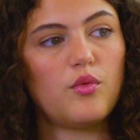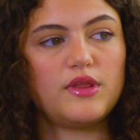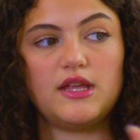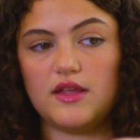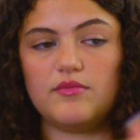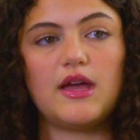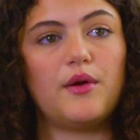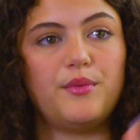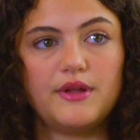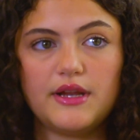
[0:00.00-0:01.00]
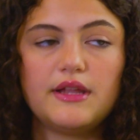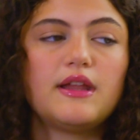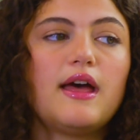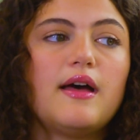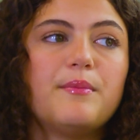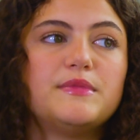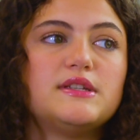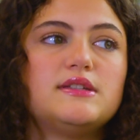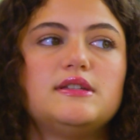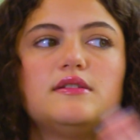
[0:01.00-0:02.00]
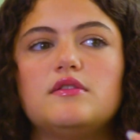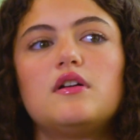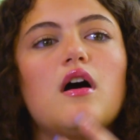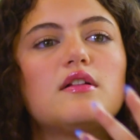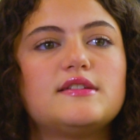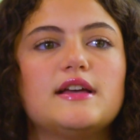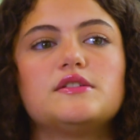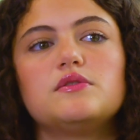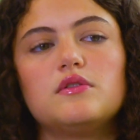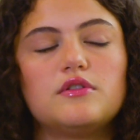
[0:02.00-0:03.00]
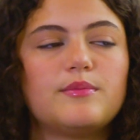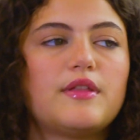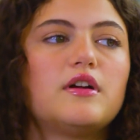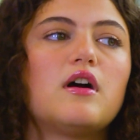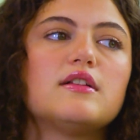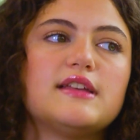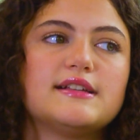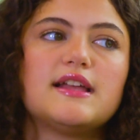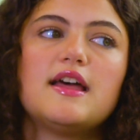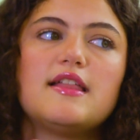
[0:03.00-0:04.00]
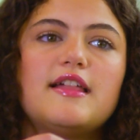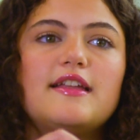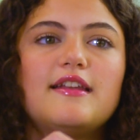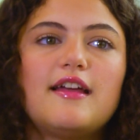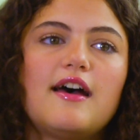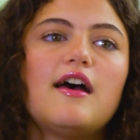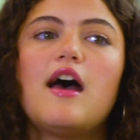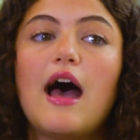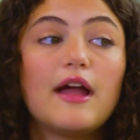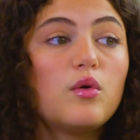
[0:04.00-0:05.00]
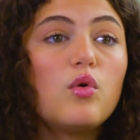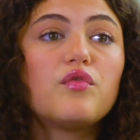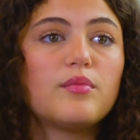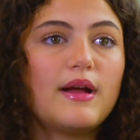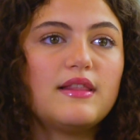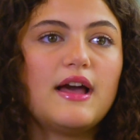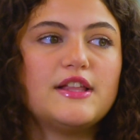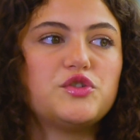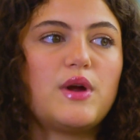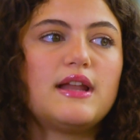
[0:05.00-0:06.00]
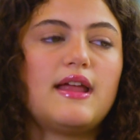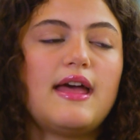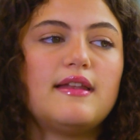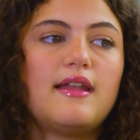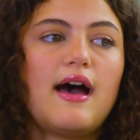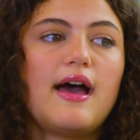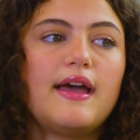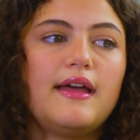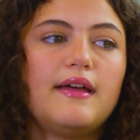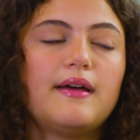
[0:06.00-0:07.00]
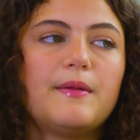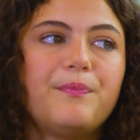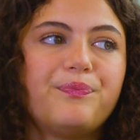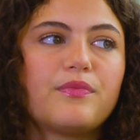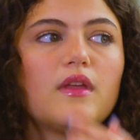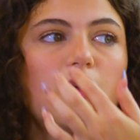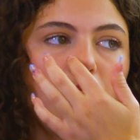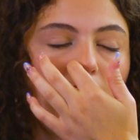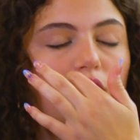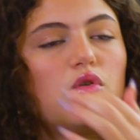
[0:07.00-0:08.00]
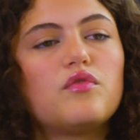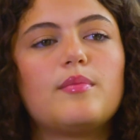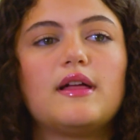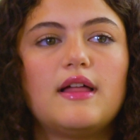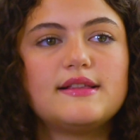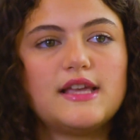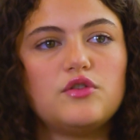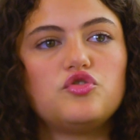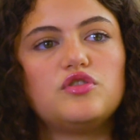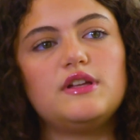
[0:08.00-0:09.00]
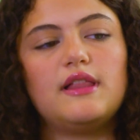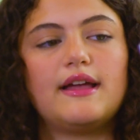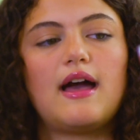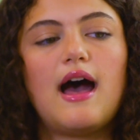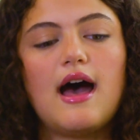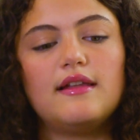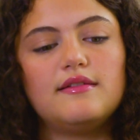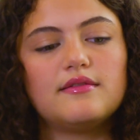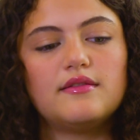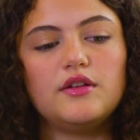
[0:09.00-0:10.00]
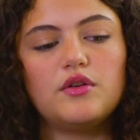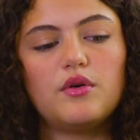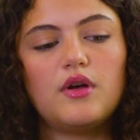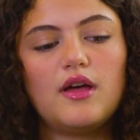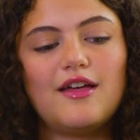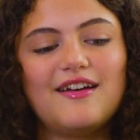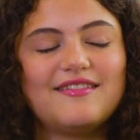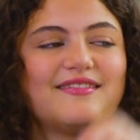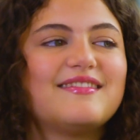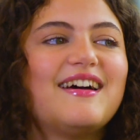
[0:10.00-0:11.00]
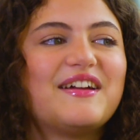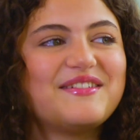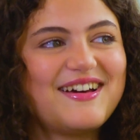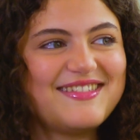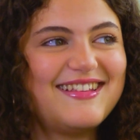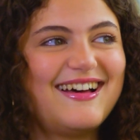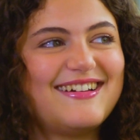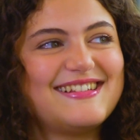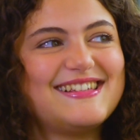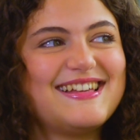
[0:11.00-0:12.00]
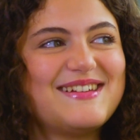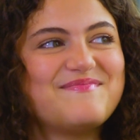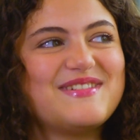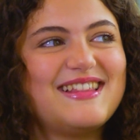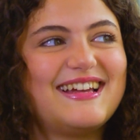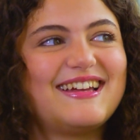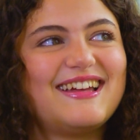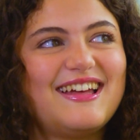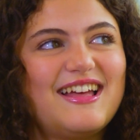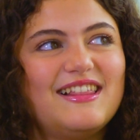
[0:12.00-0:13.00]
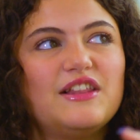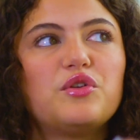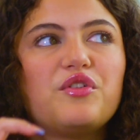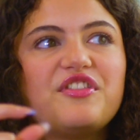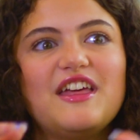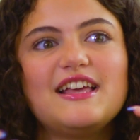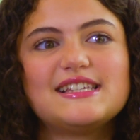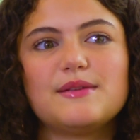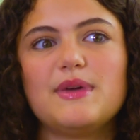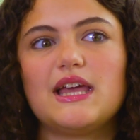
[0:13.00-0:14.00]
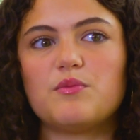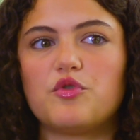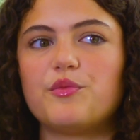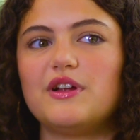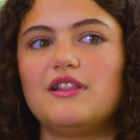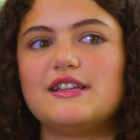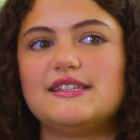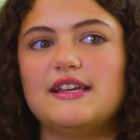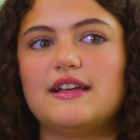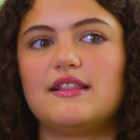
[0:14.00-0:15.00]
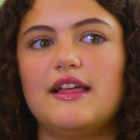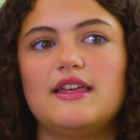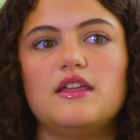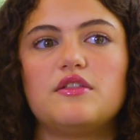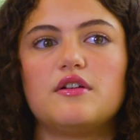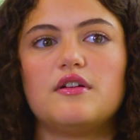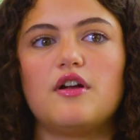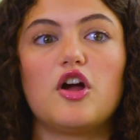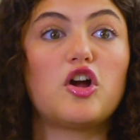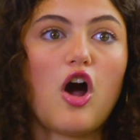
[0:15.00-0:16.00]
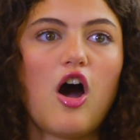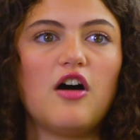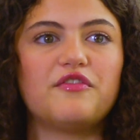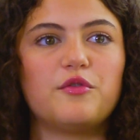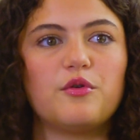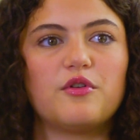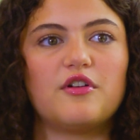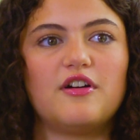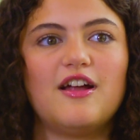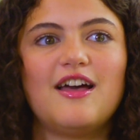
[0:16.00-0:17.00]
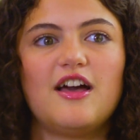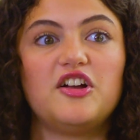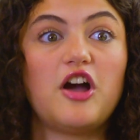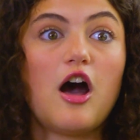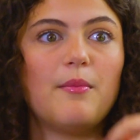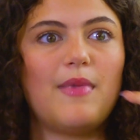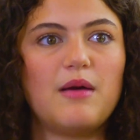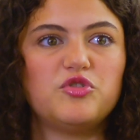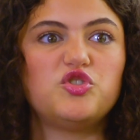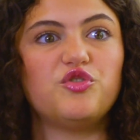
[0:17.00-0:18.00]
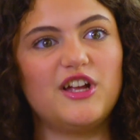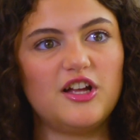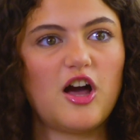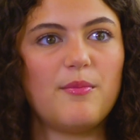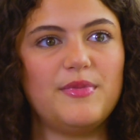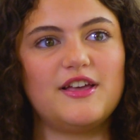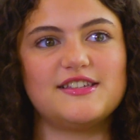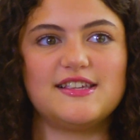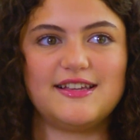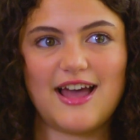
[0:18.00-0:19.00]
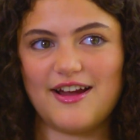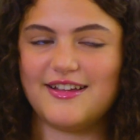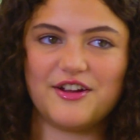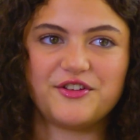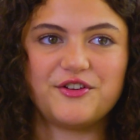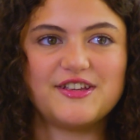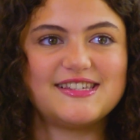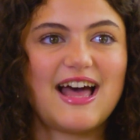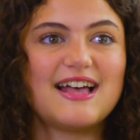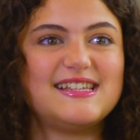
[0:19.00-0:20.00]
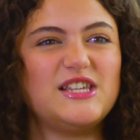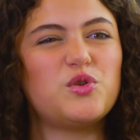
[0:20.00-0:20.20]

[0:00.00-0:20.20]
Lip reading: What they give me, I read it to see the context. Learn about the context. Then I go over my lines, right? And when I go over my lines, I usually like add, I don't know how to say them, but like little things to make it more realistic, like either a cough or a gum. I'm chewing gum because the character is sassy.